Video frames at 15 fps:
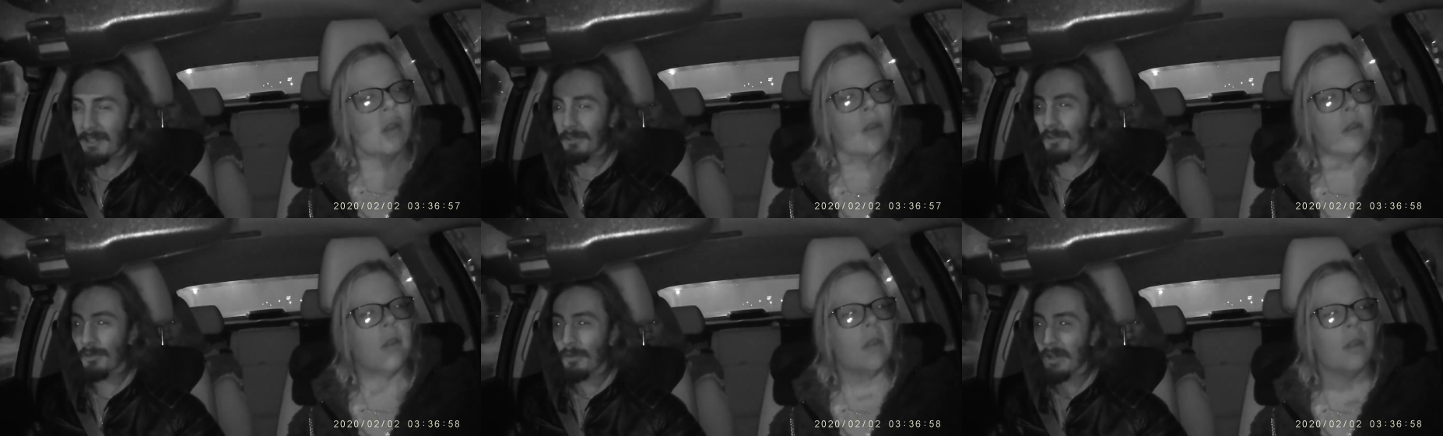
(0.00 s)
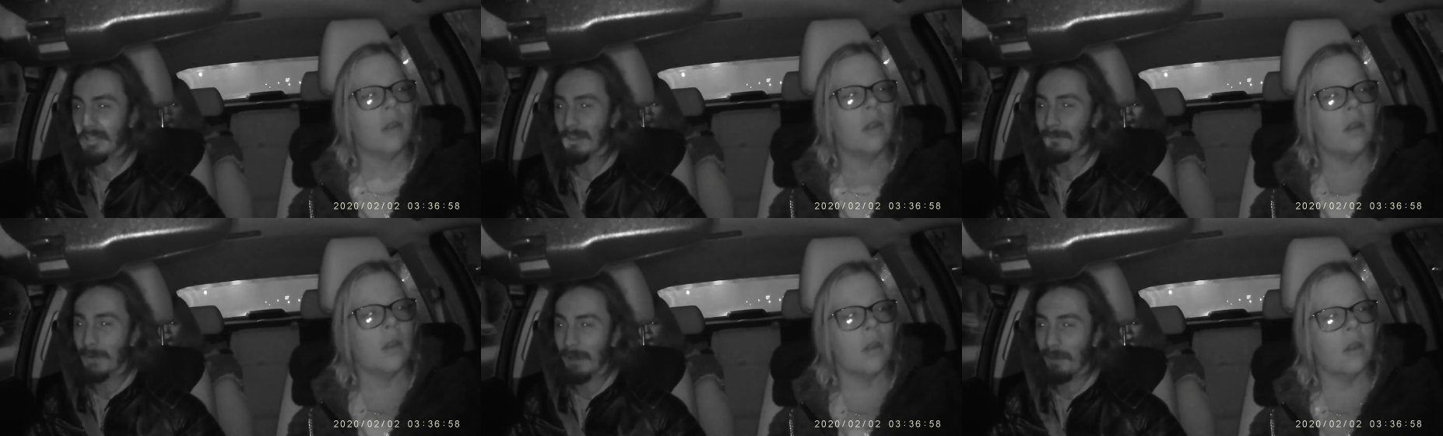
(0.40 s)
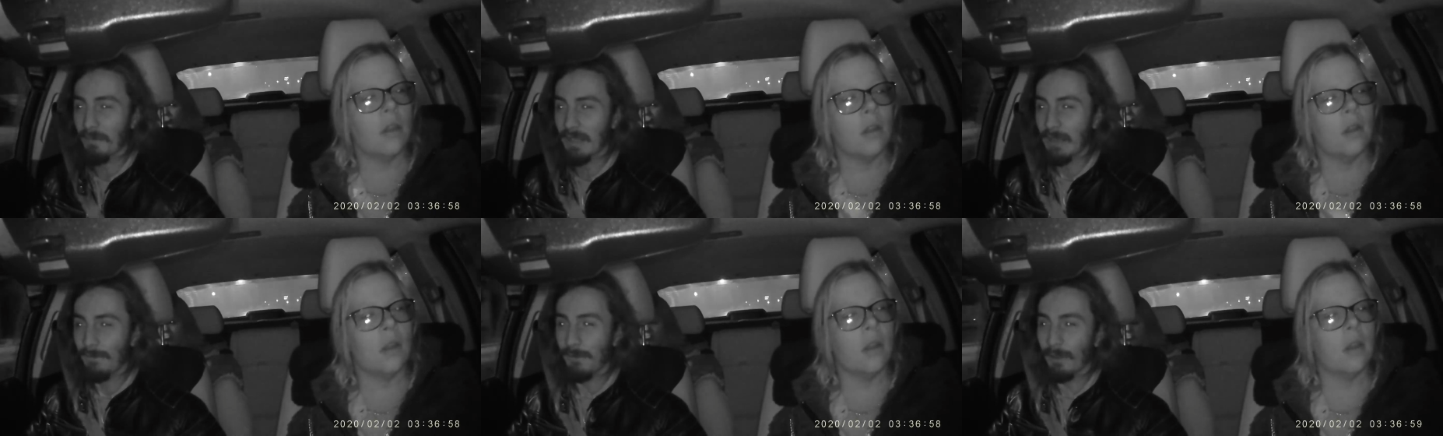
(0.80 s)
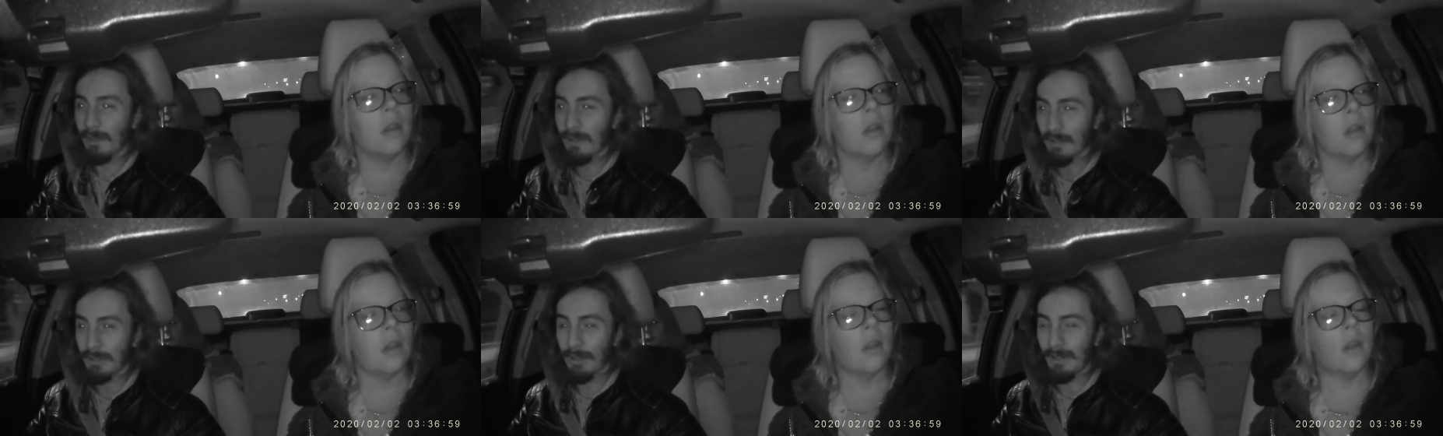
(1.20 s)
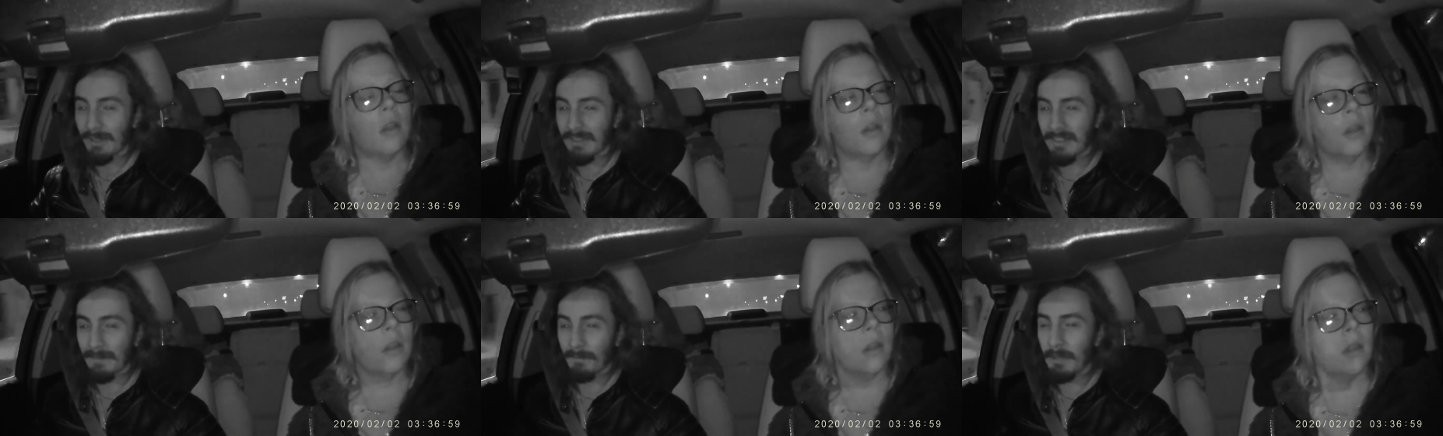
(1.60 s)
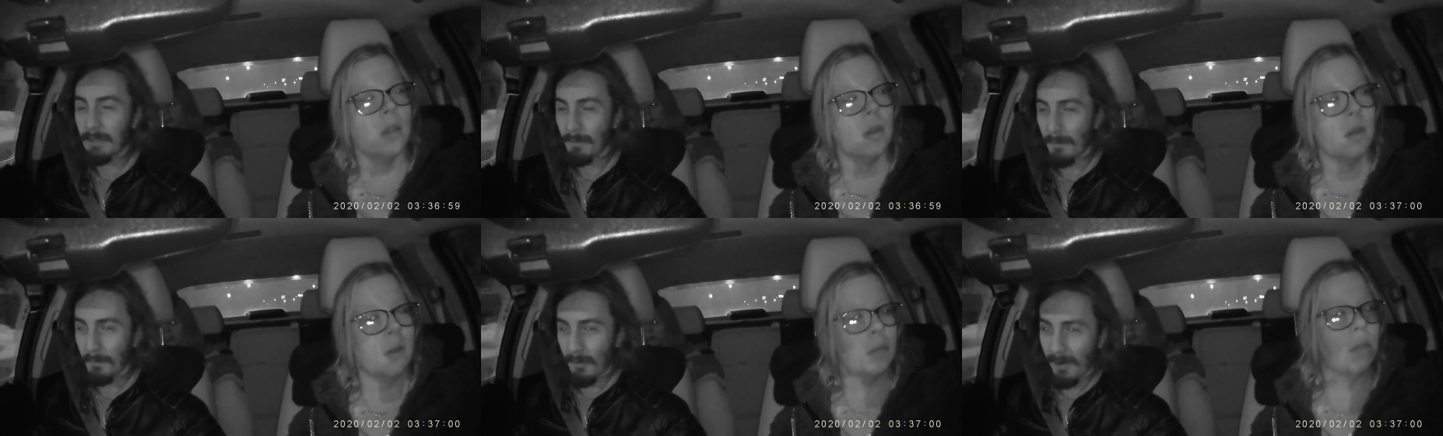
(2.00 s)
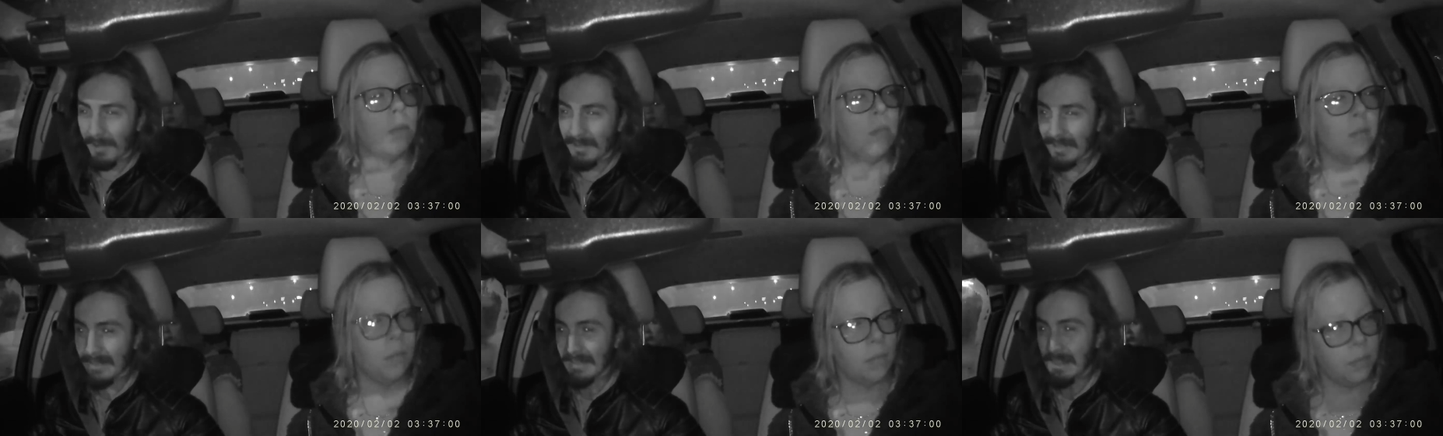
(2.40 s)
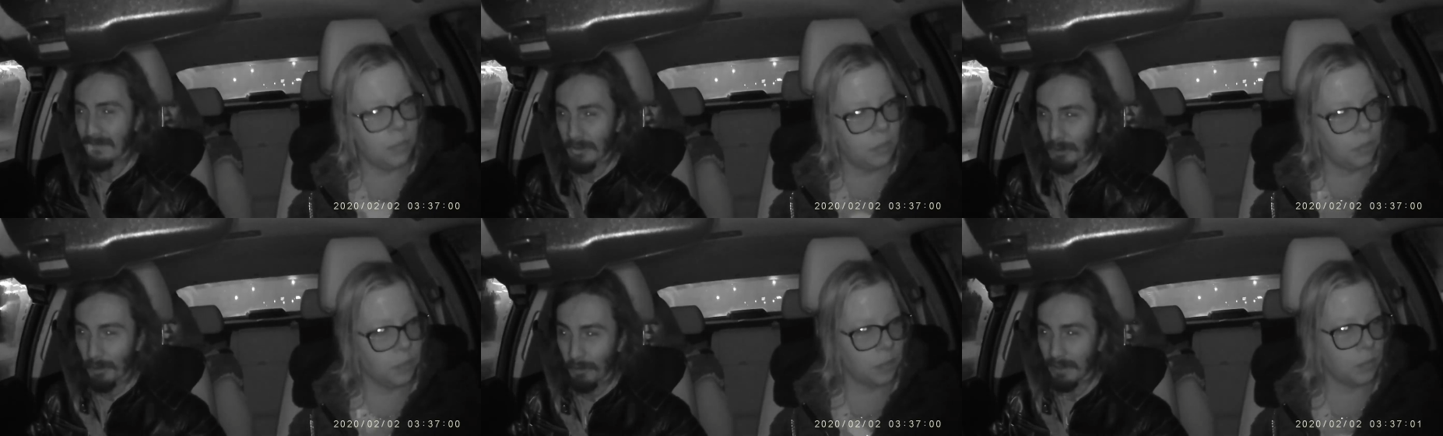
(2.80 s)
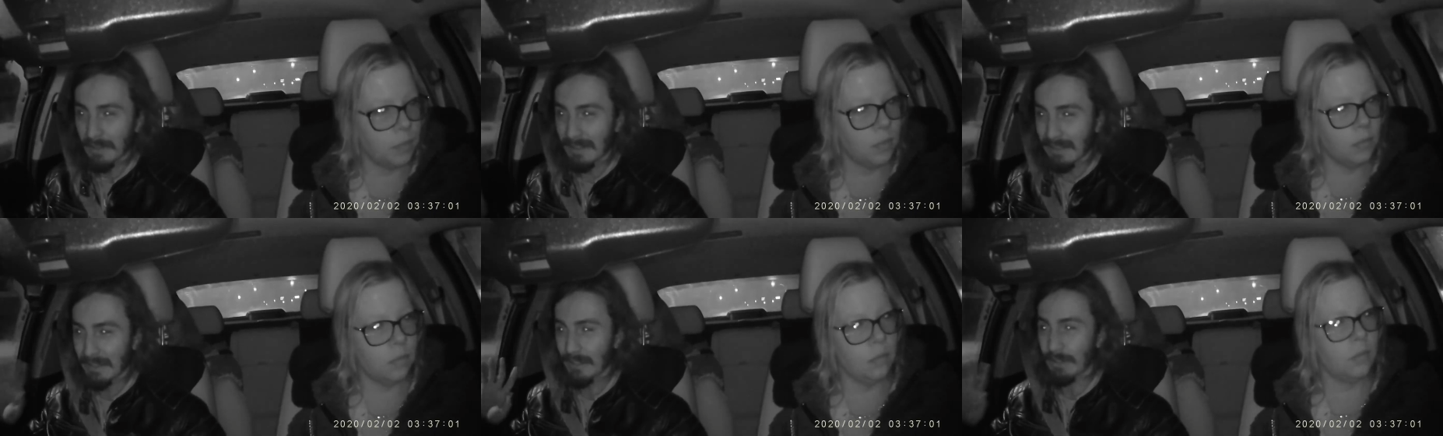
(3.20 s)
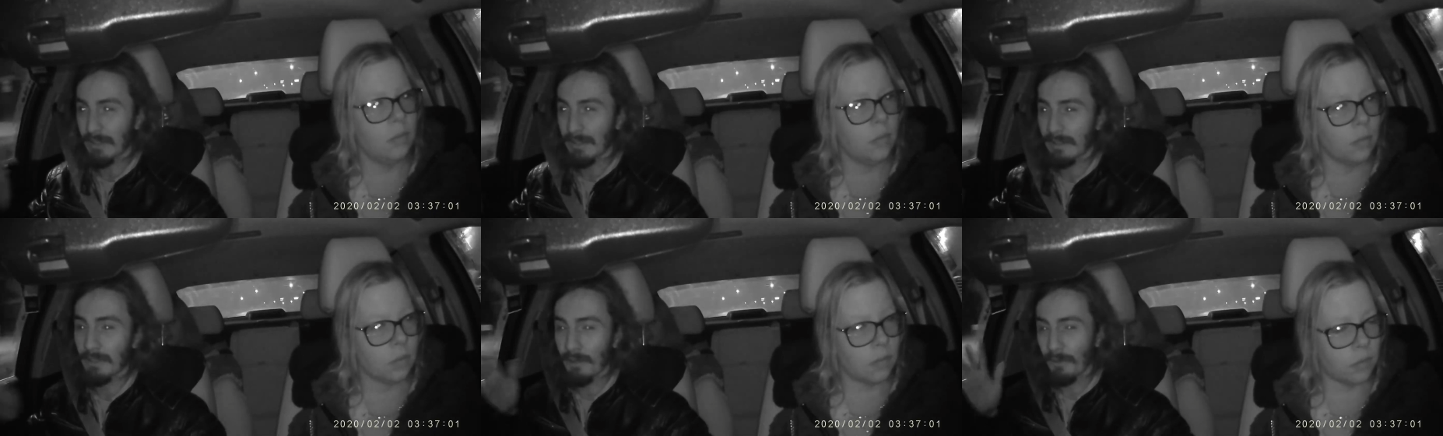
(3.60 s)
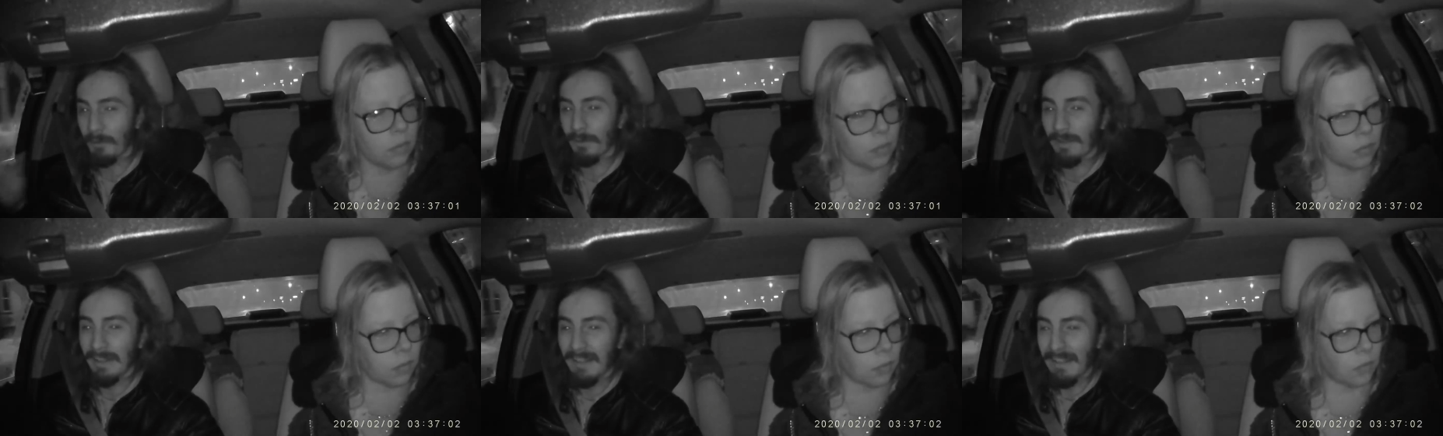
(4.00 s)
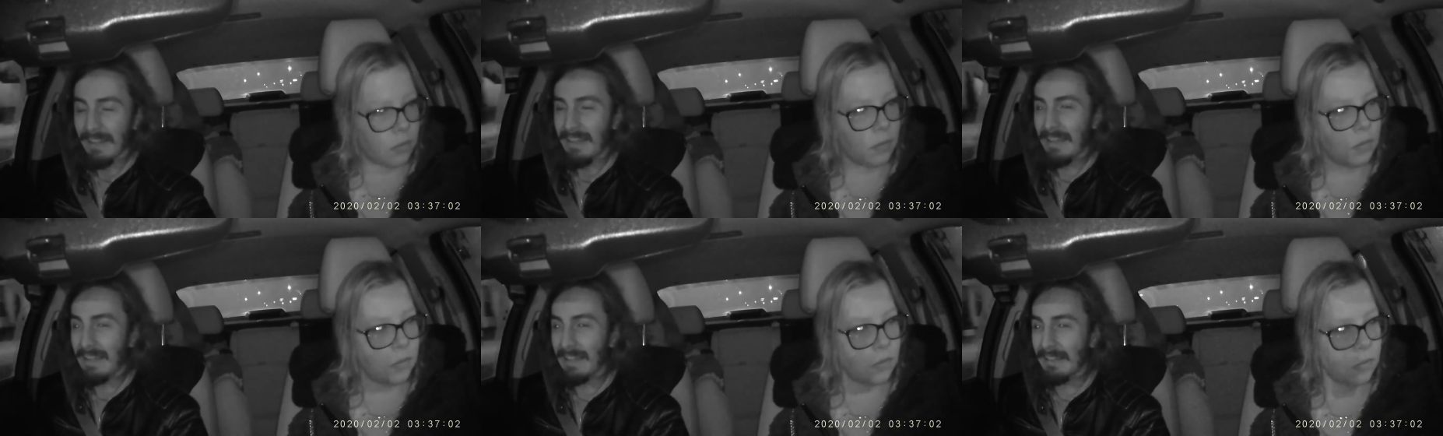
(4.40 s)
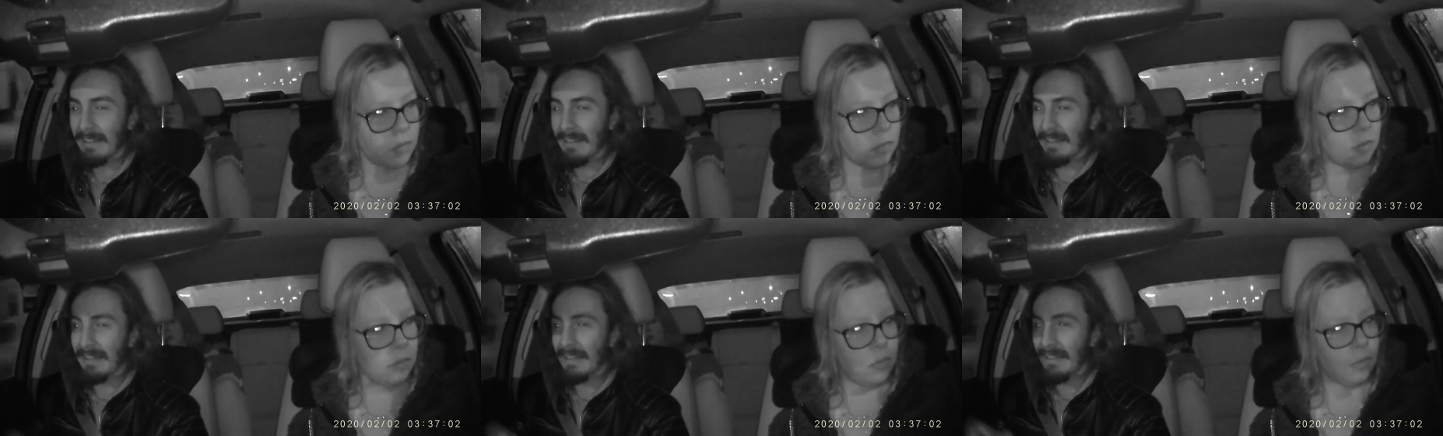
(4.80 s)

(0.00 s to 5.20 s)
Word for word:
Speaker 1: So the question becomes: if you're going to start this impeachment process, even though it, it's you know, in